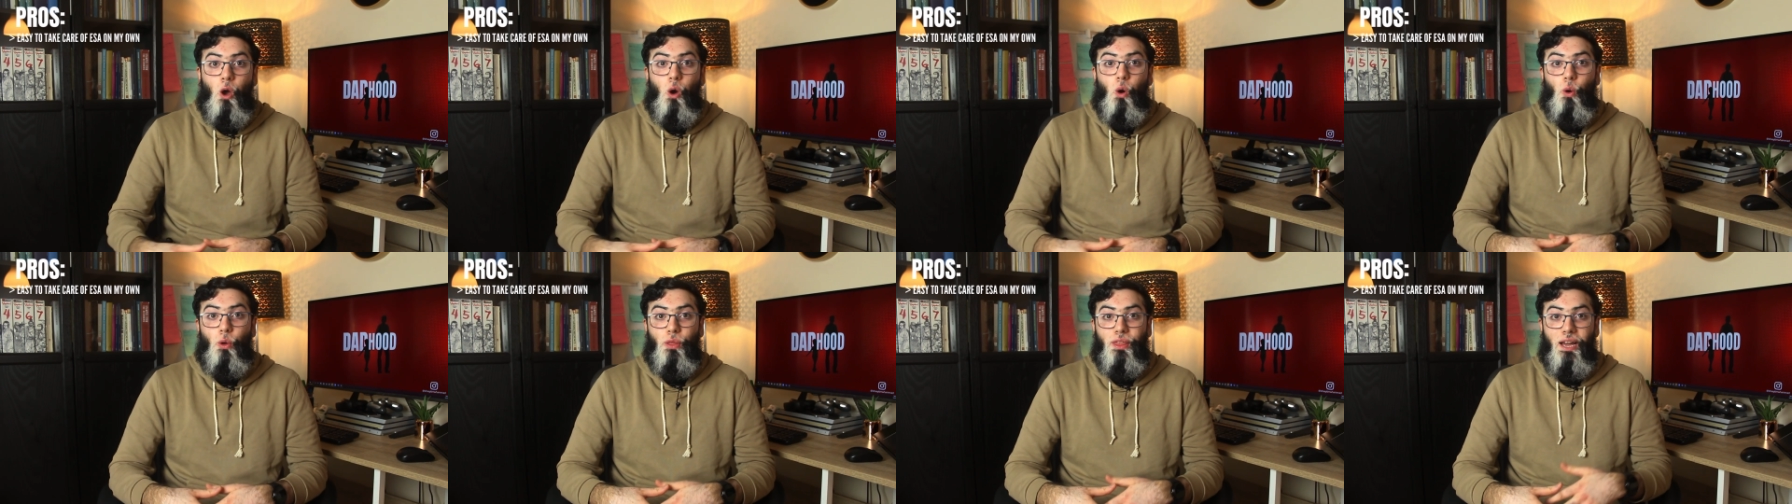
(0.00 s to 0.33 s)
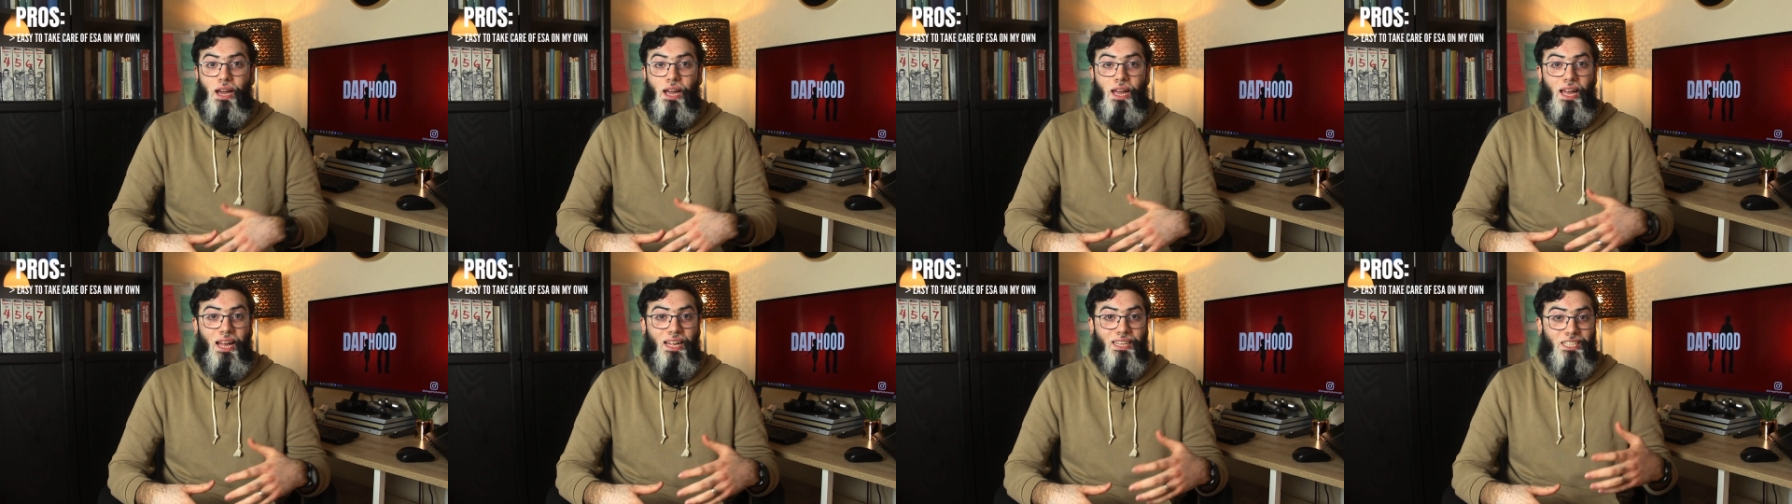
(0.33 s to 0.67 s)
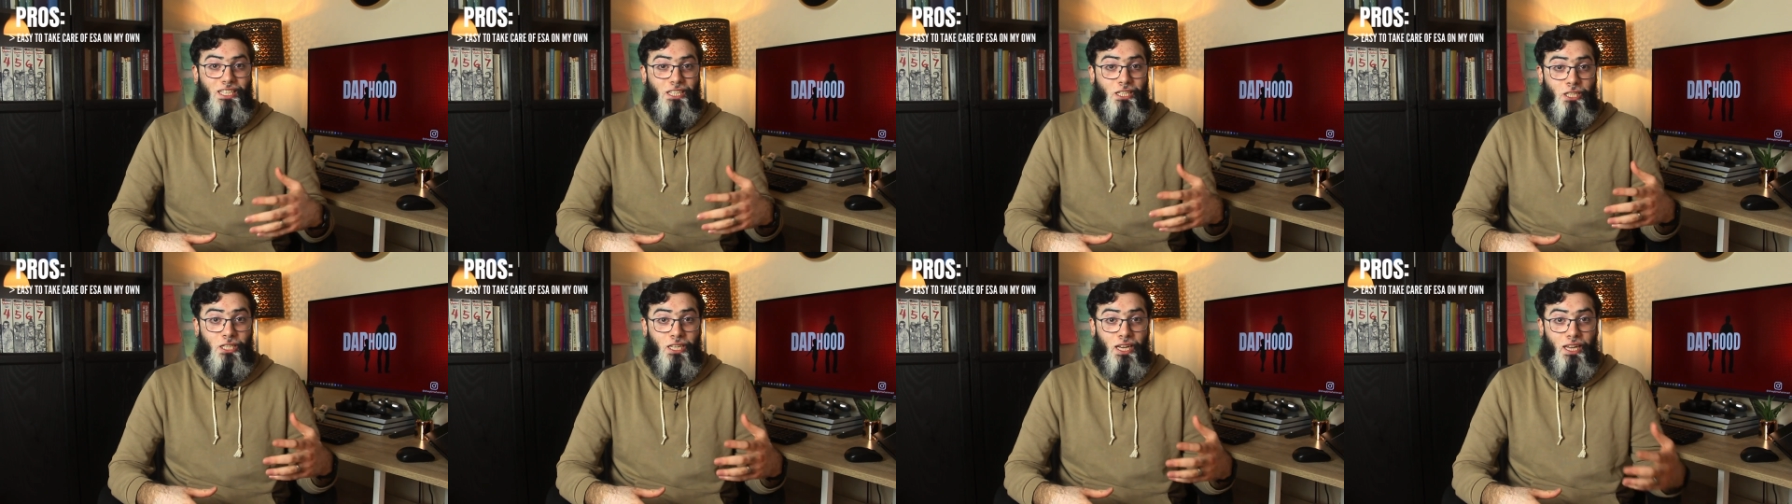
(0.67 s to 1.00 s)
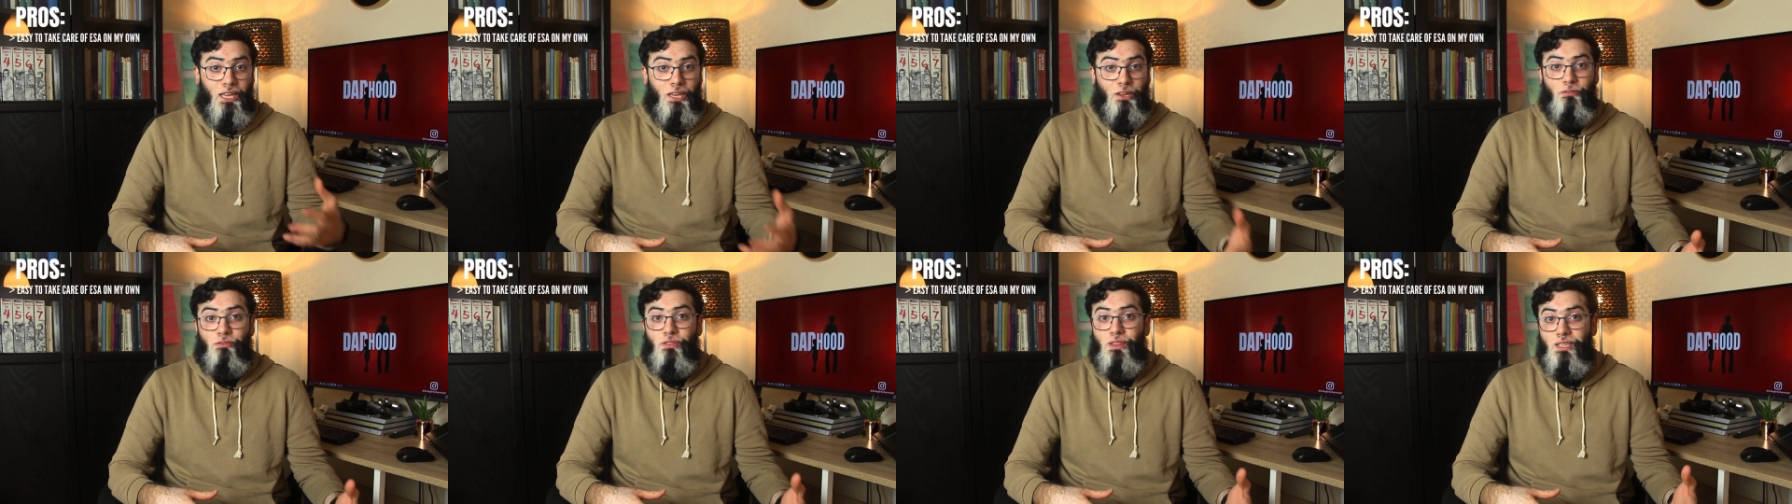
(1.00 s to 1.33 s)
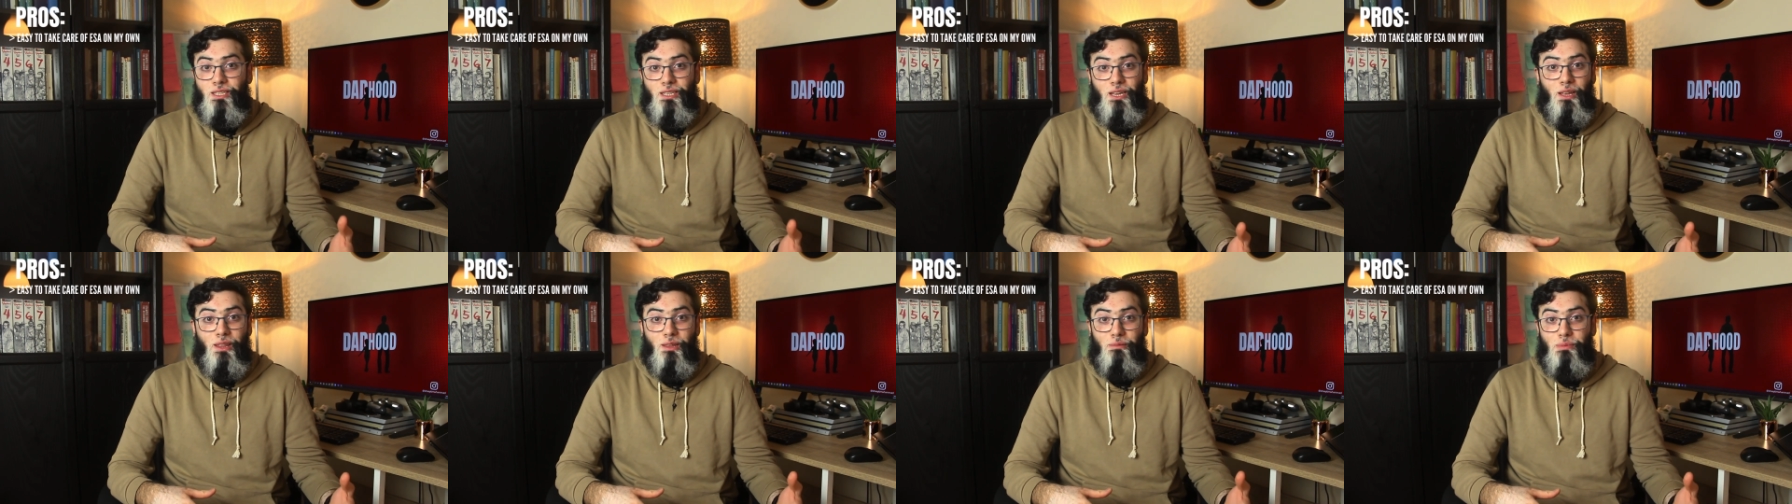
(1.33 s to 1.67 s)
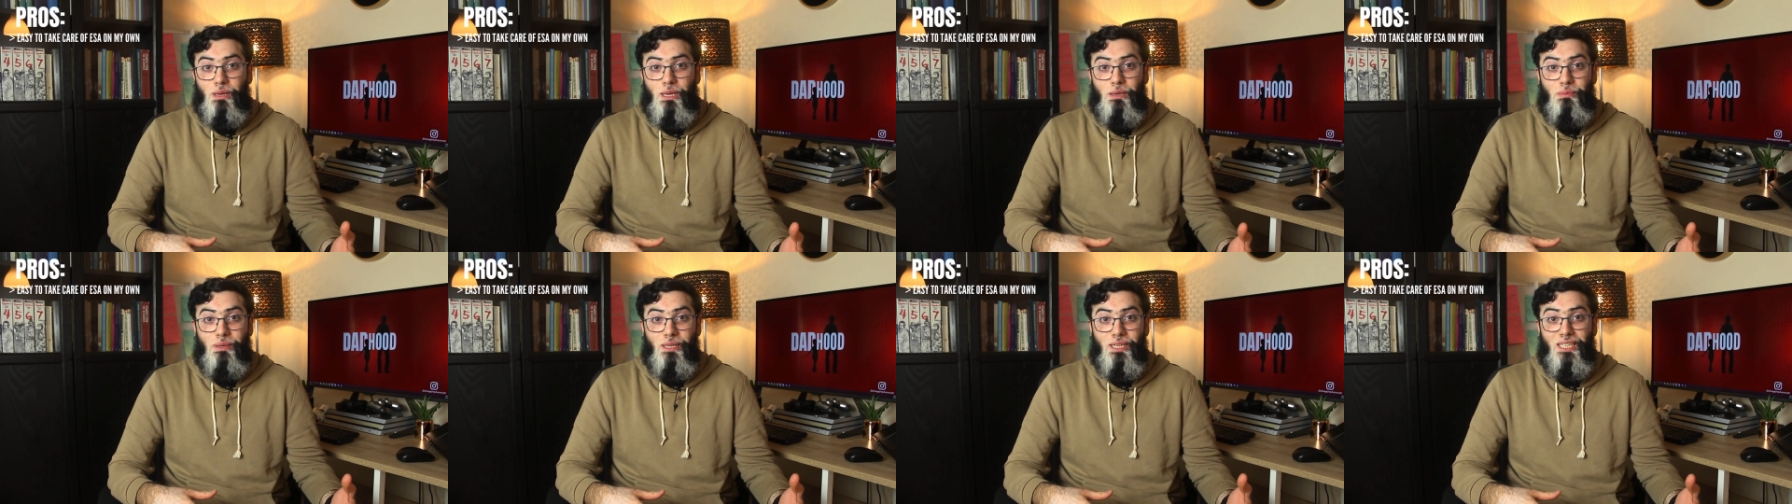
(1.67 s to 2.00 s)
or that I had to check if this other
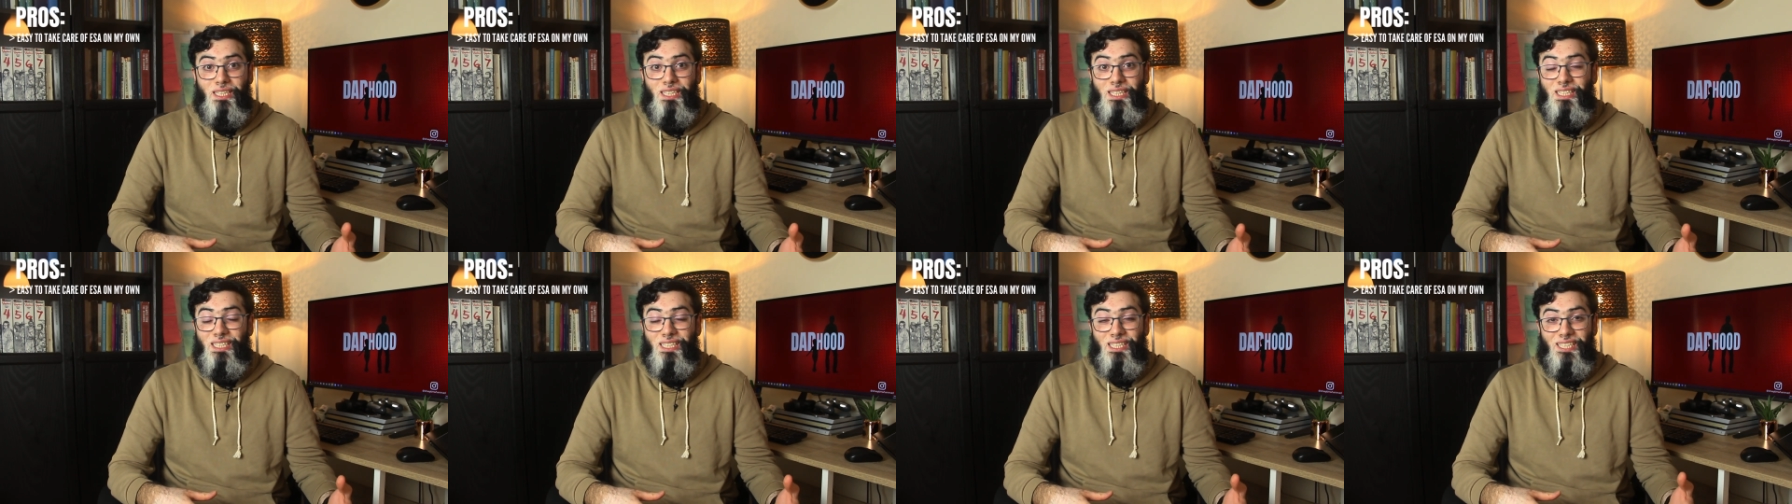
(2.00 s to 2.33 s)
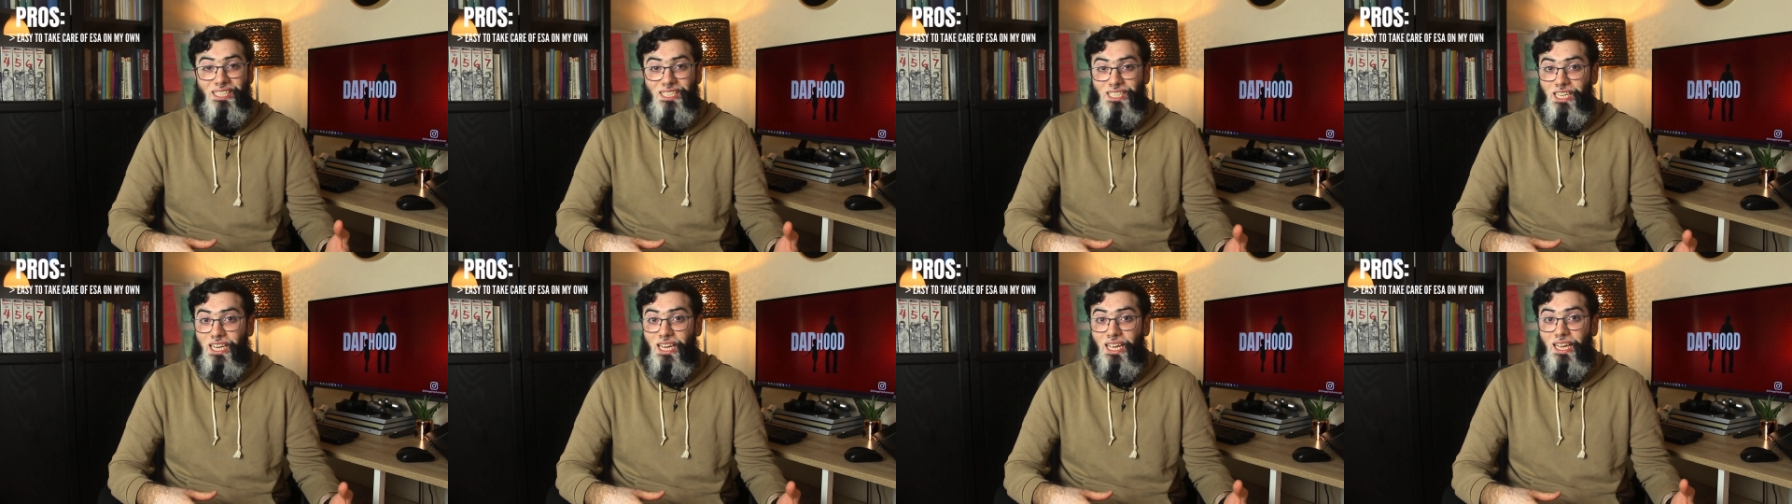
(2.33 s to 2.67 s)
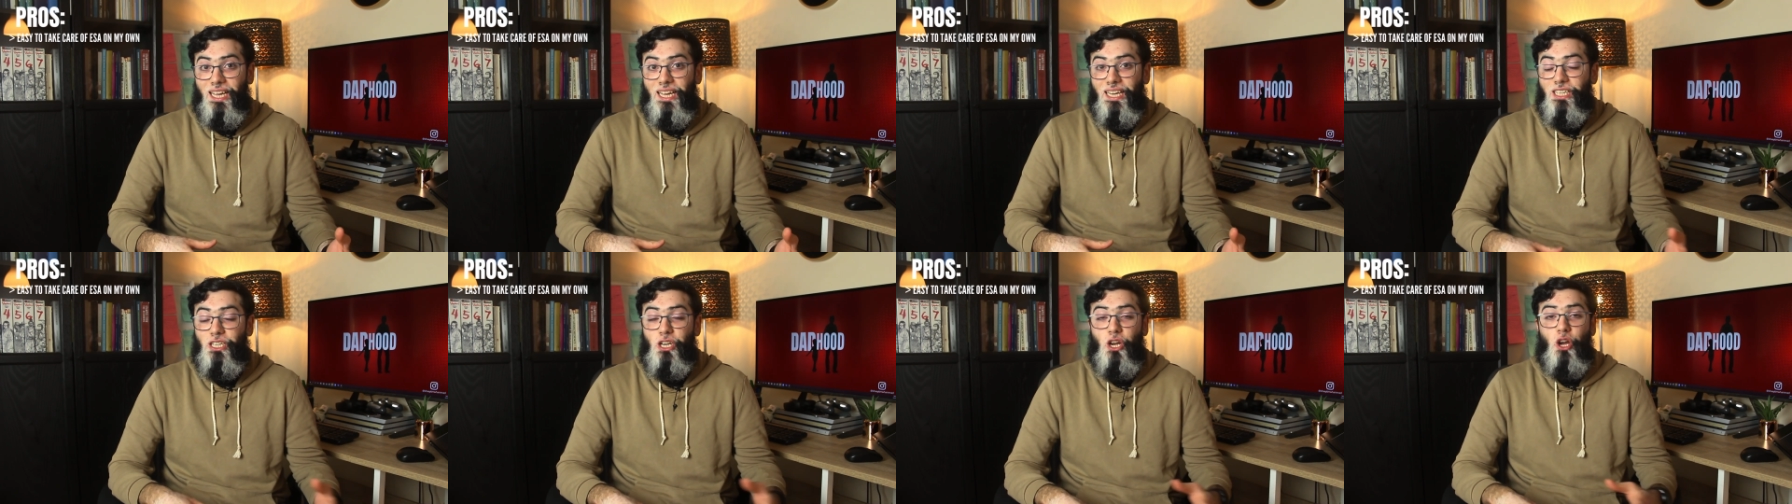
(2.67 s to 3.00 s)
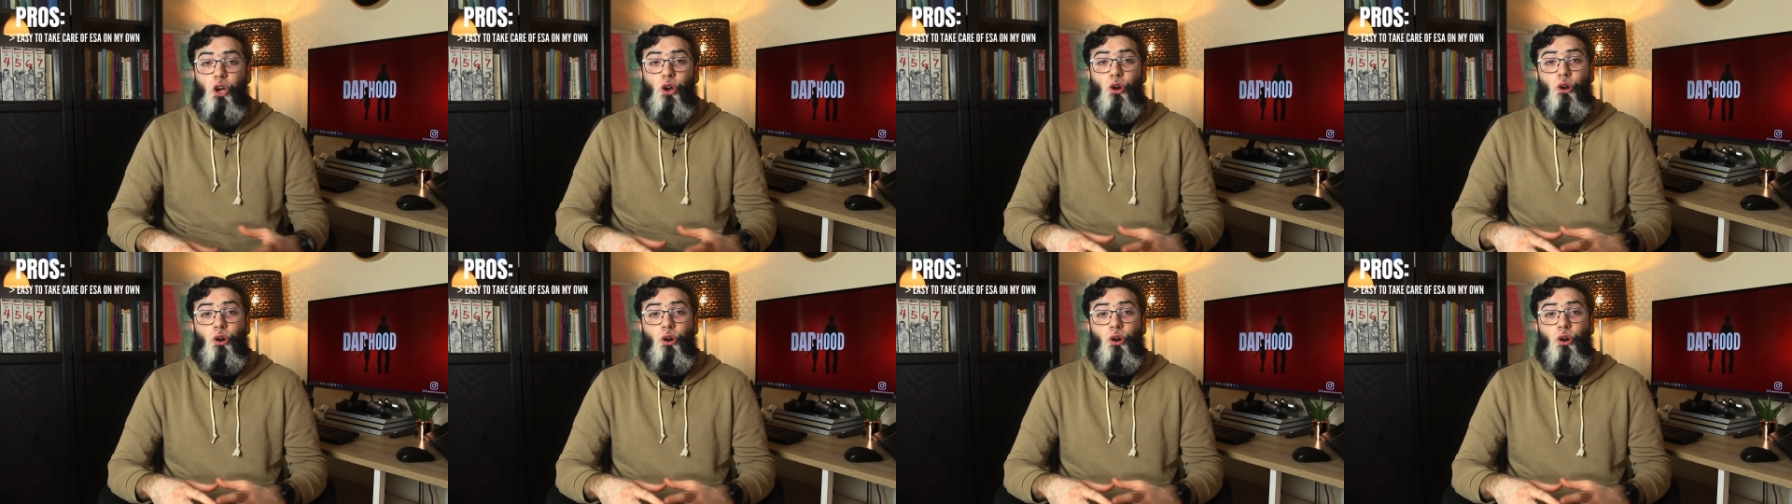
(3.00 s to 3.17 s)
baby needed to change,